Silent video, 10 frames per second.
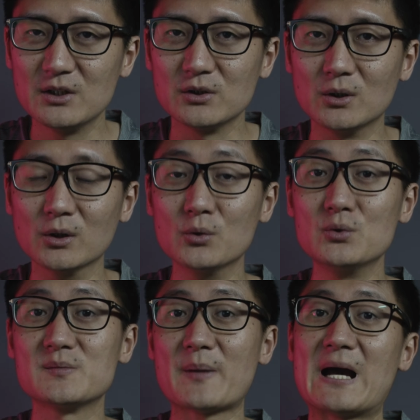you
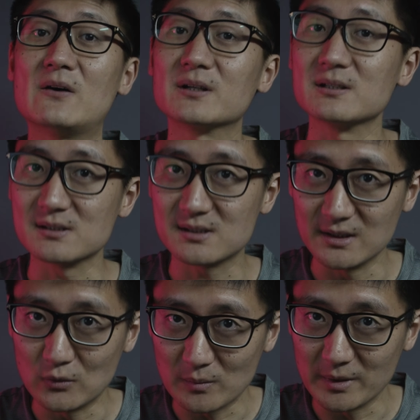lose power
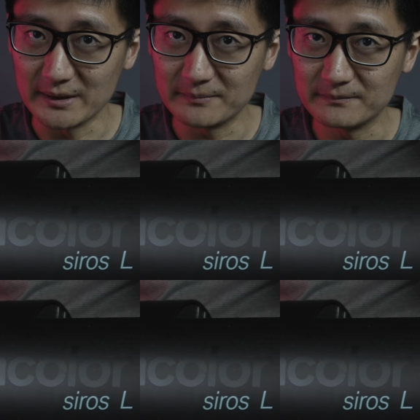considerably.